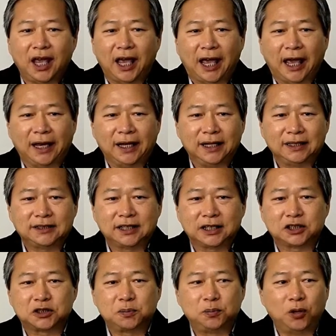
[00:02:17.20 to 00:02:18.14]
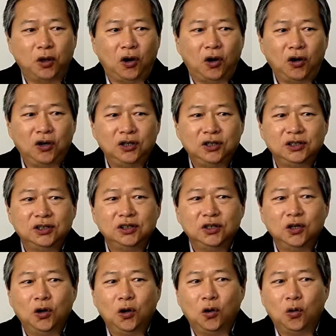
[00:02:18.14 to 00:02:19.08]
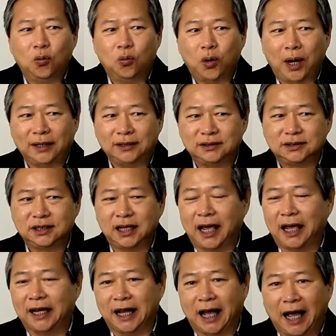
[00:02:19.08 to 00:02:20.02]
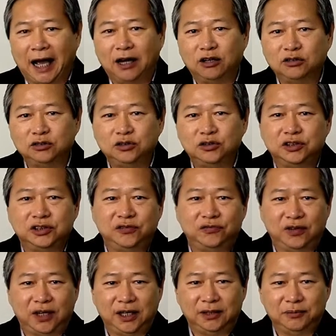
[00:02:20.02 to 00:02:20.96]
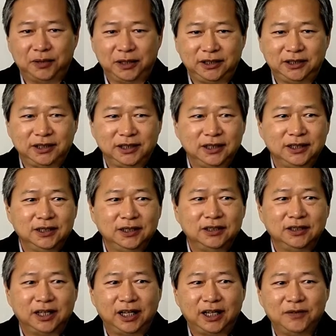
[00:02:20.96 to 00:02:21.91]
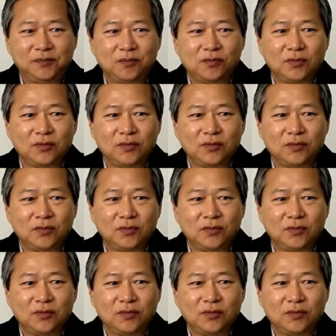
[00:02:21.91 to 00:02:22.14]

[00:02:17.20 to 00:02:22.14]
and let's explore what and how to develop it. Okay,